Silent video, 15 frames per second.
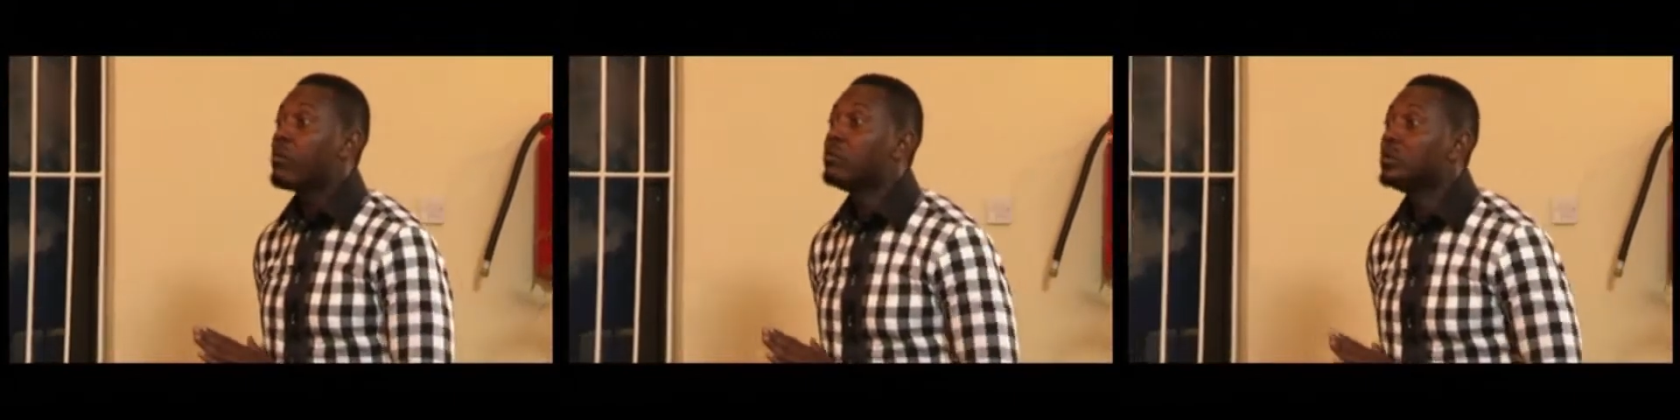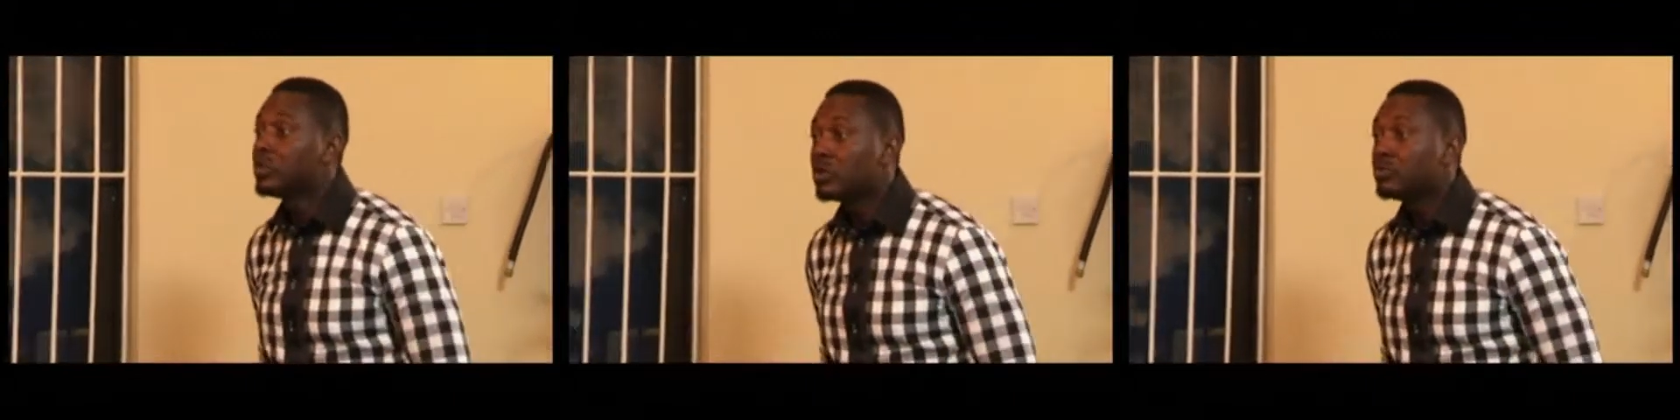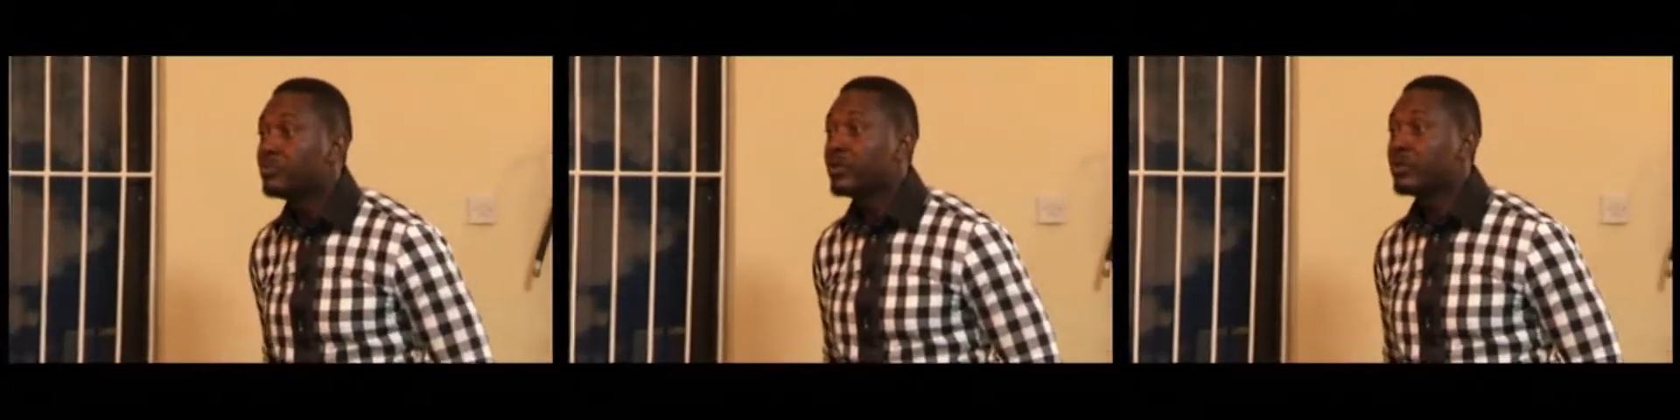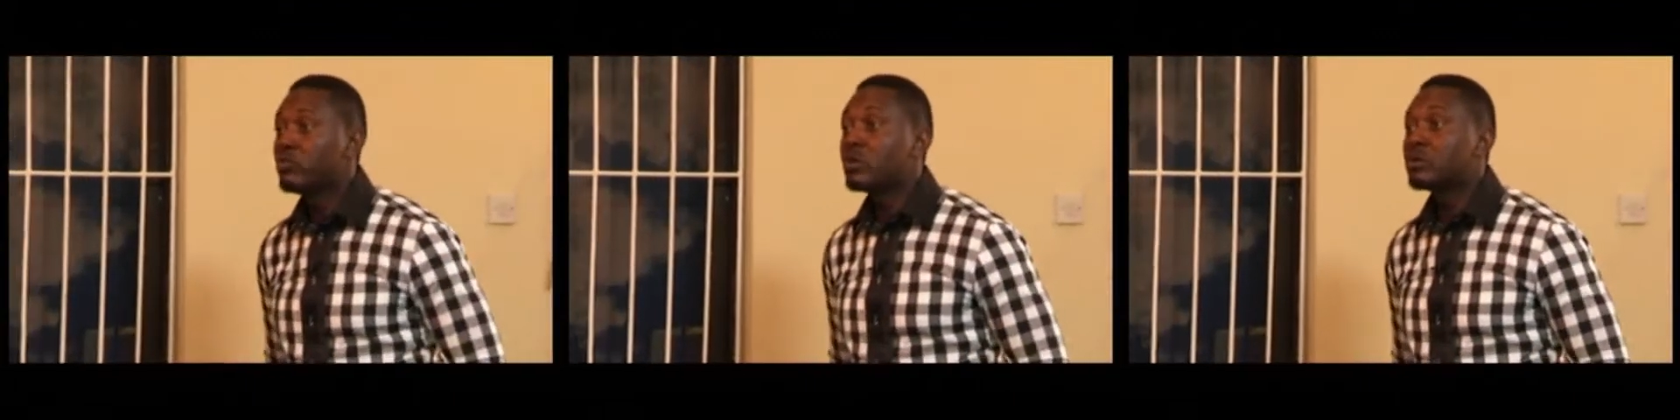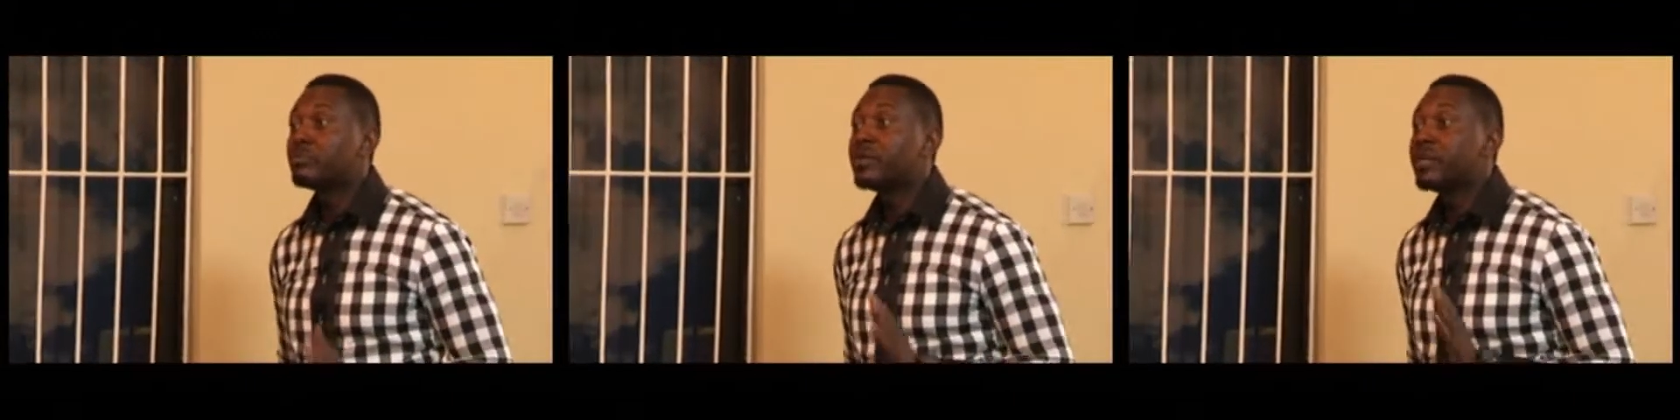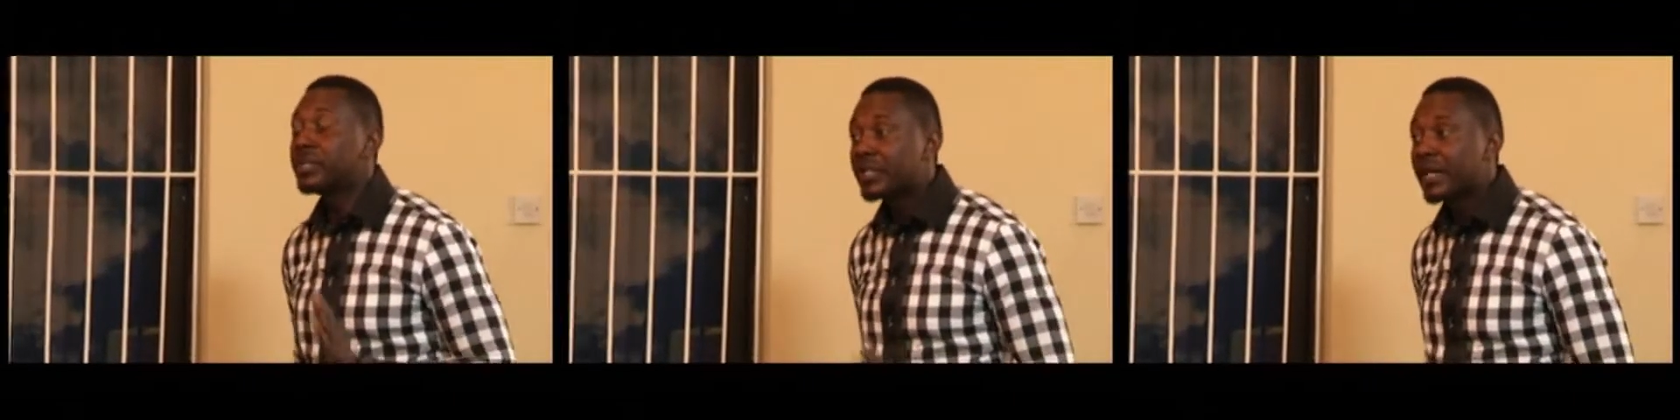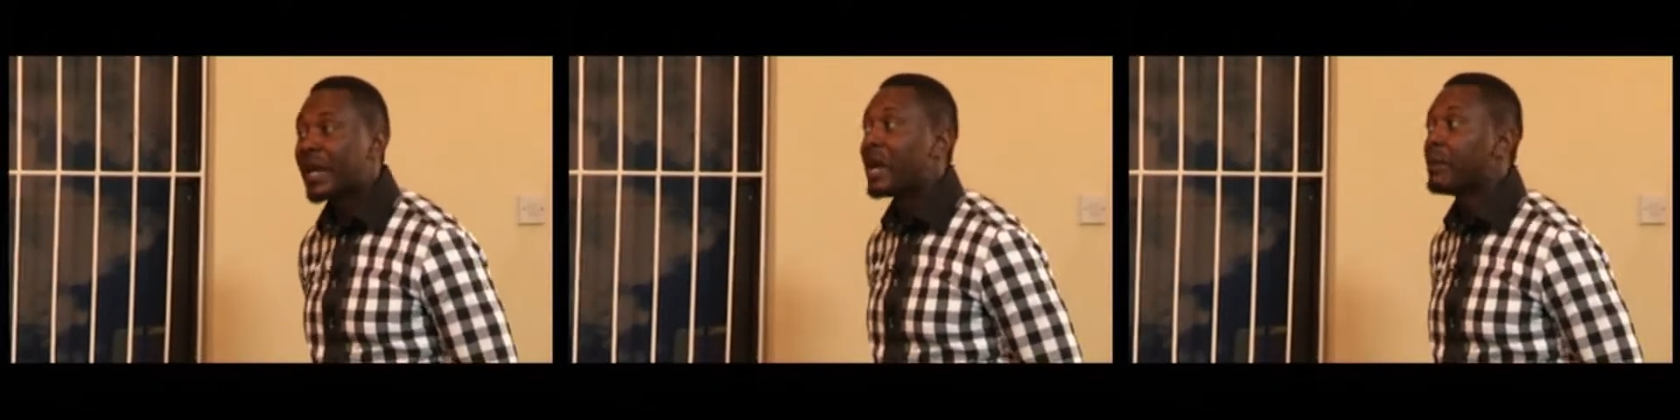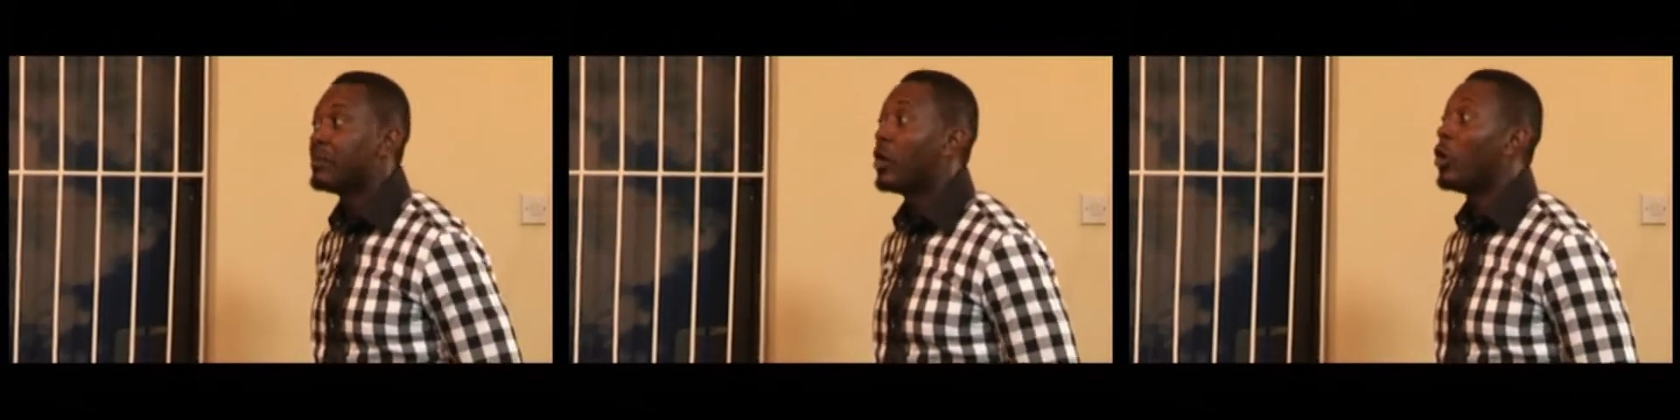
will not be the one bringing the hammer